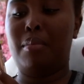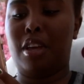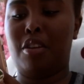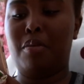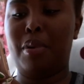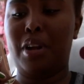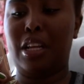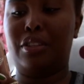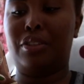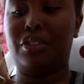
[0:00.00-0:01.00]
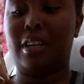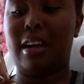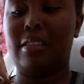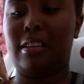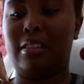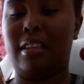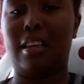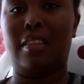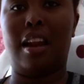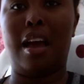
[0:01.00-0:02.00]
You remember I told you guys
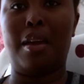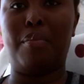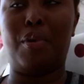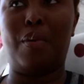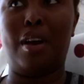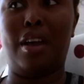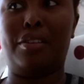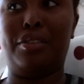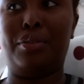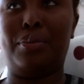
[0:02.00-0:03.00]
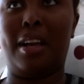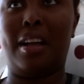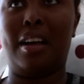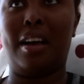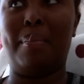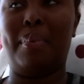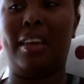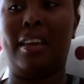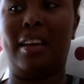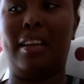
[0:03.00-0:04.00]
yesterday that I am going to wake up
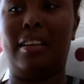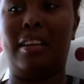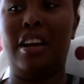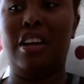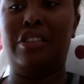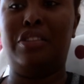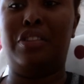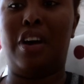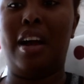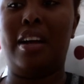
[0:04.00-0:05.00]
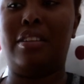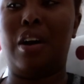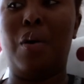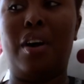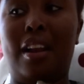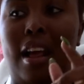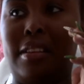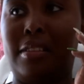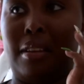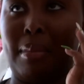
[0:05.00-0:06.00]
and start
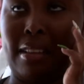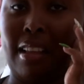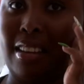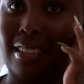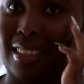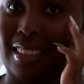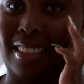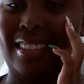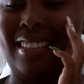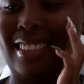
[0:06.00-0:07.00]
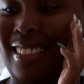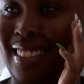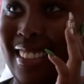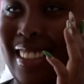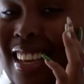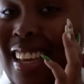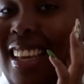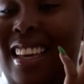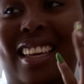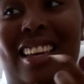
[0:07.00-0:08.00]
organizing my closet?
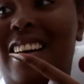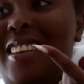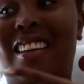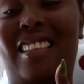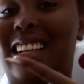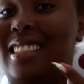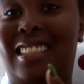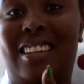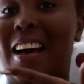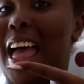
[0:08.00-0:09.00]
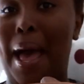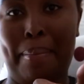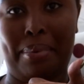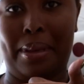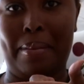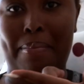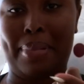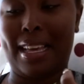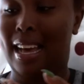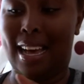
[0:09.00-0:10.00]
Y'all know that did not happen
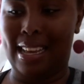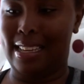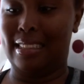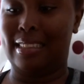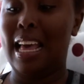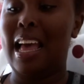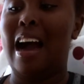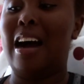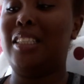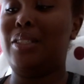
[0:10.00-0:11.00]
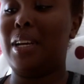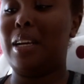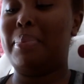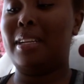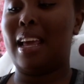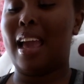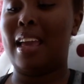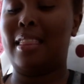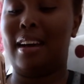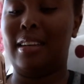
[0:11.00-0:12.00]
because I just wake up at
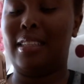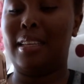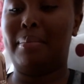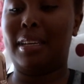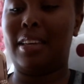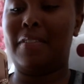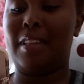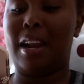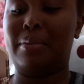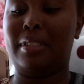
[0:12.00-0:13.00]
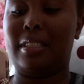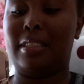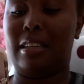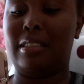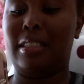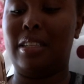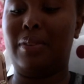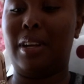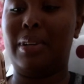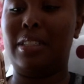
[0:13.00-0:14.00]
8:30, but given that I was exhausted
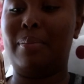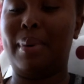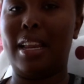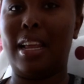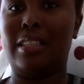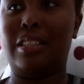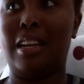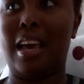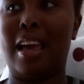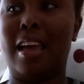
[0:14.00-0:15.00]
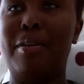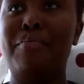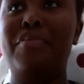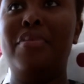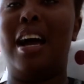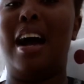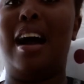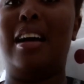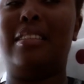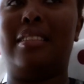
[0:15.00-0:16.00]
when I went to bed yesterday,
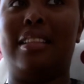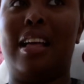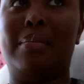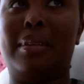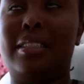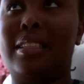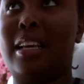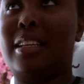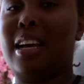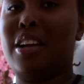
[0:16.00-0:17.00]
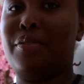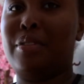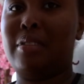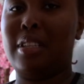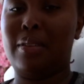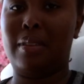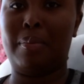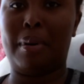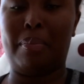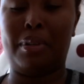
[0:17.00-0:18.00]
I slept until like 9:15 and the
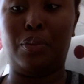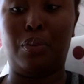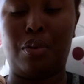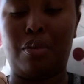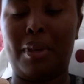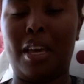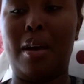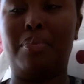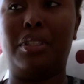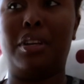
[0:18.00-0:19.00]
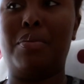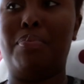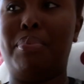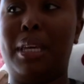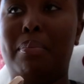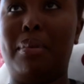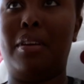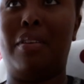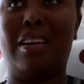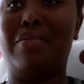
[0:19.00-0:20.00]
puppies woke me up to go pee
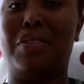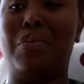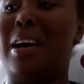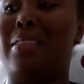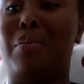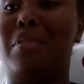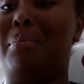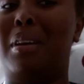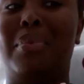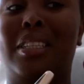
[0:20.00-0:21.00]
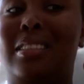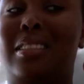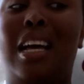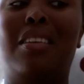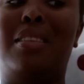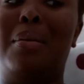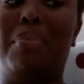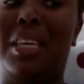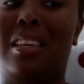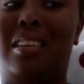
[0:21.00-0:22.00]
pee. Or I don't even know why they woke me up because none of them
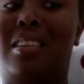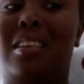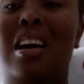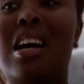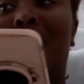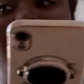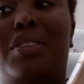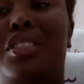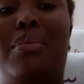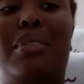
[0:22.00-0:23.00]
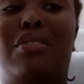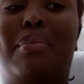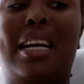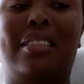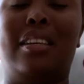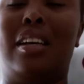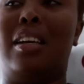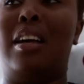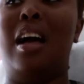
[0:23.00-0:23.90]
peed. So they're just being dramatic.